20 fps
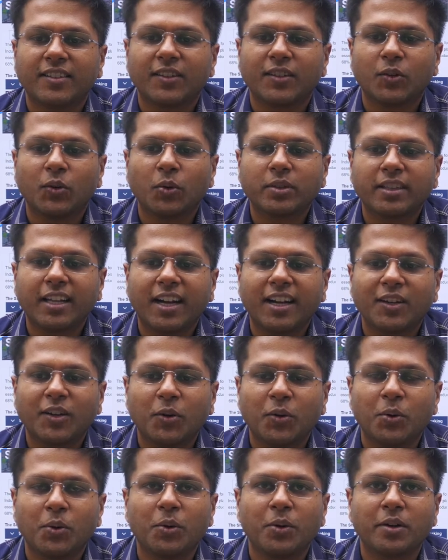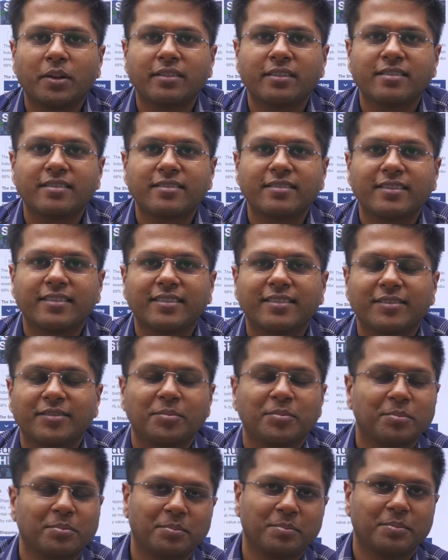Gotakhor
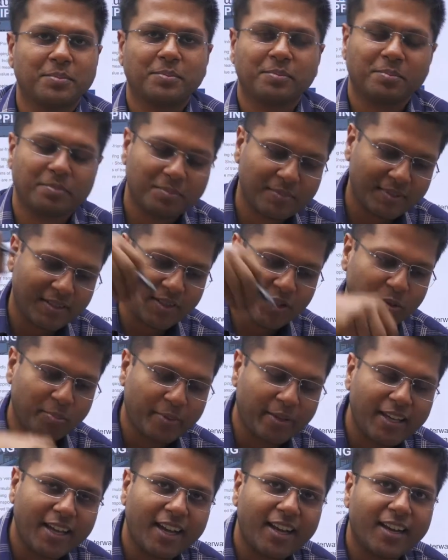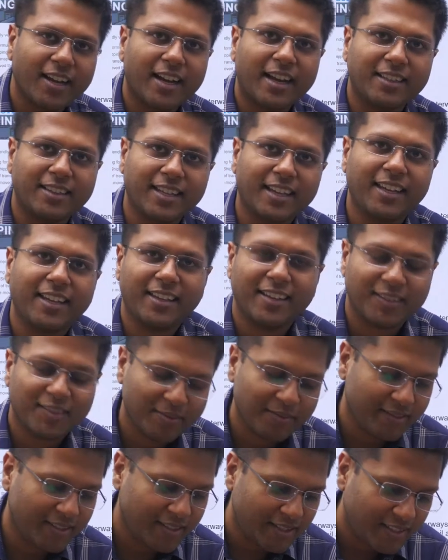dubkiya lagata hai.
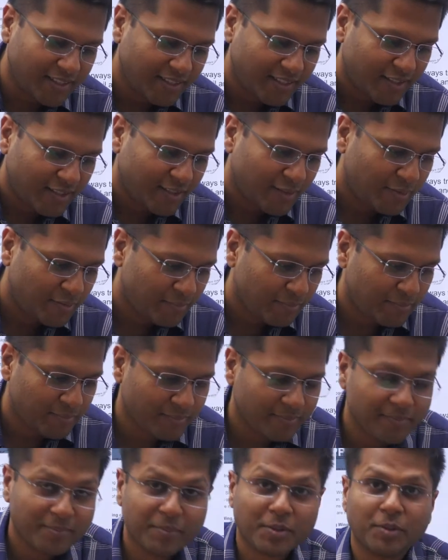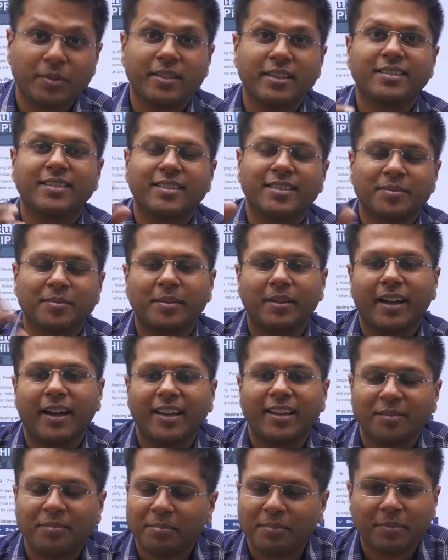So this is
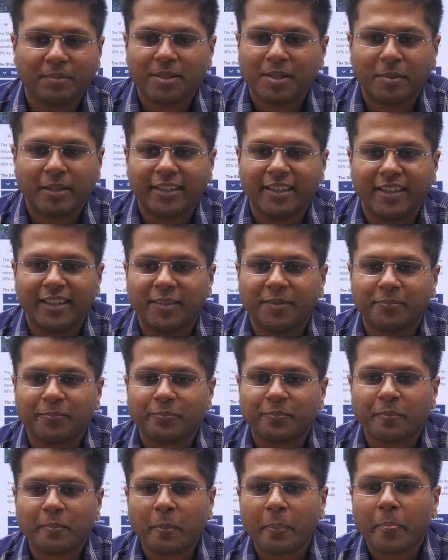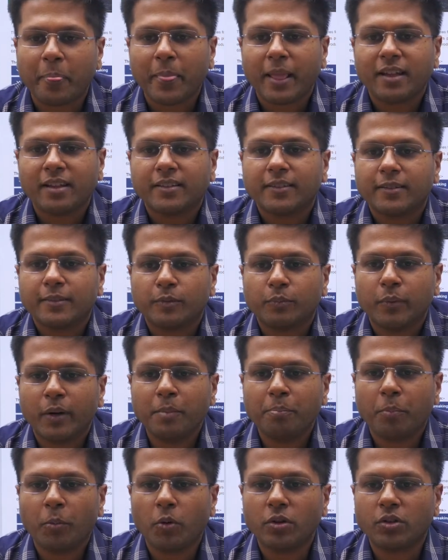uh, some other day.
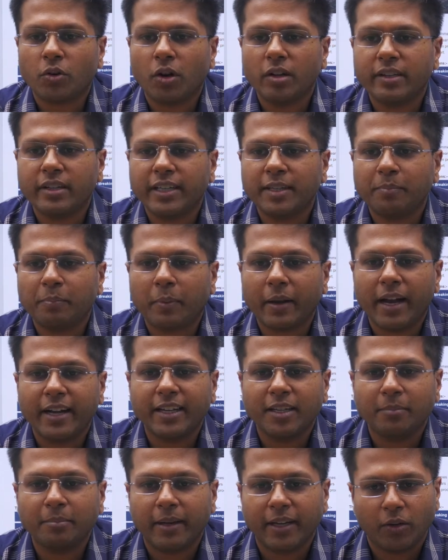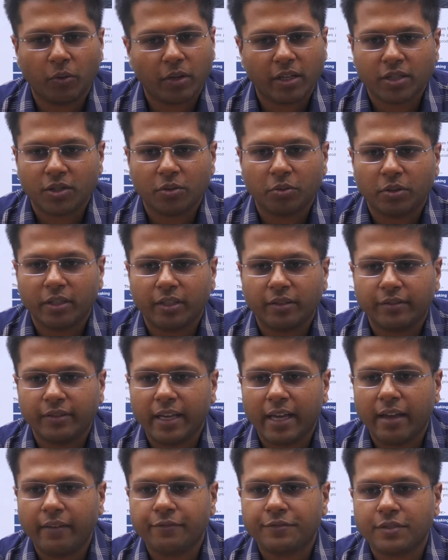One port already planned in my location. Okay, we
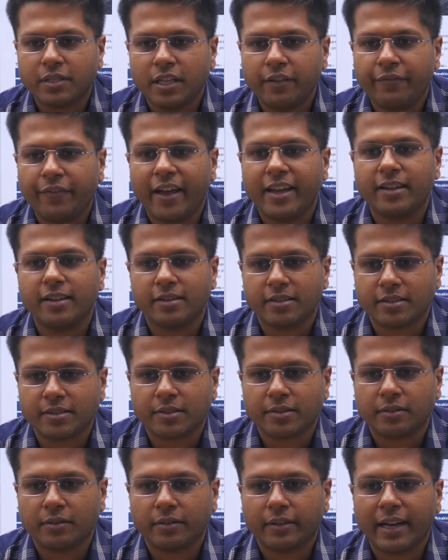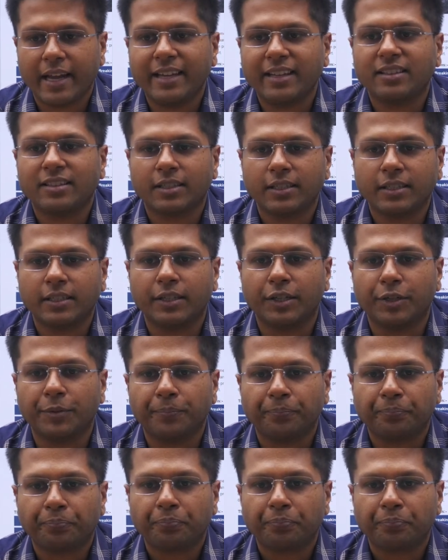have seafarers, ranked third.